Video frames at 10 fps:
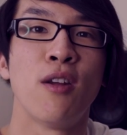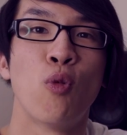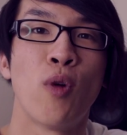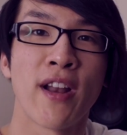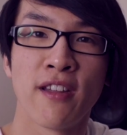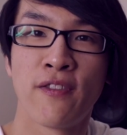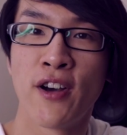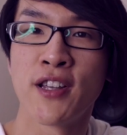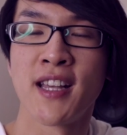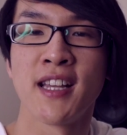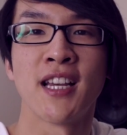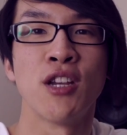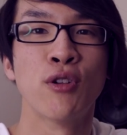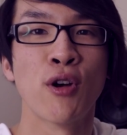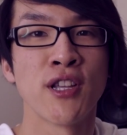One of the first things that
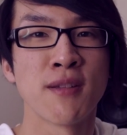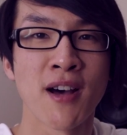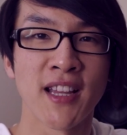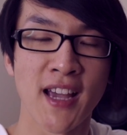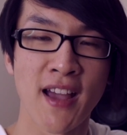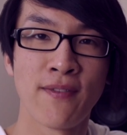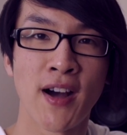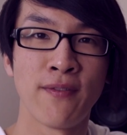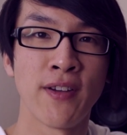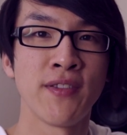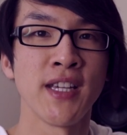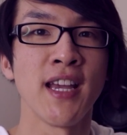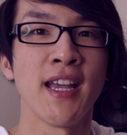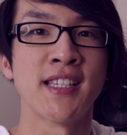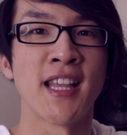you'll notice about the
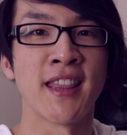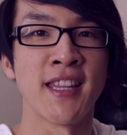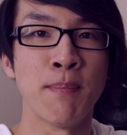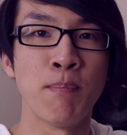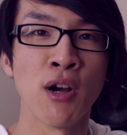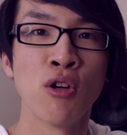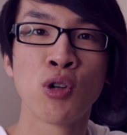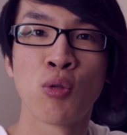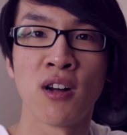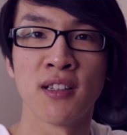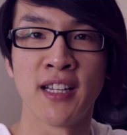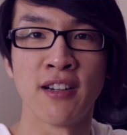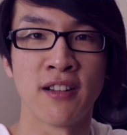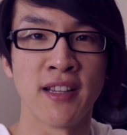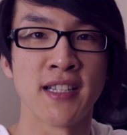K550 is that the build quality
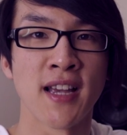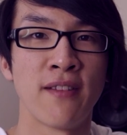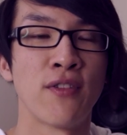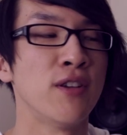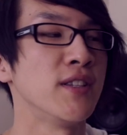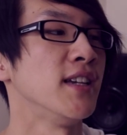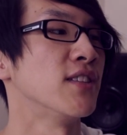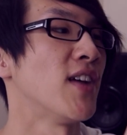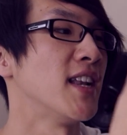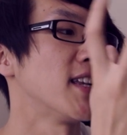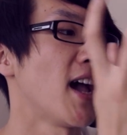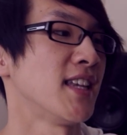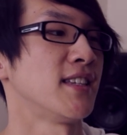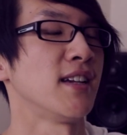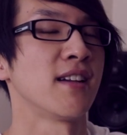on these headphones is
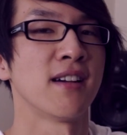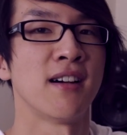fantastic.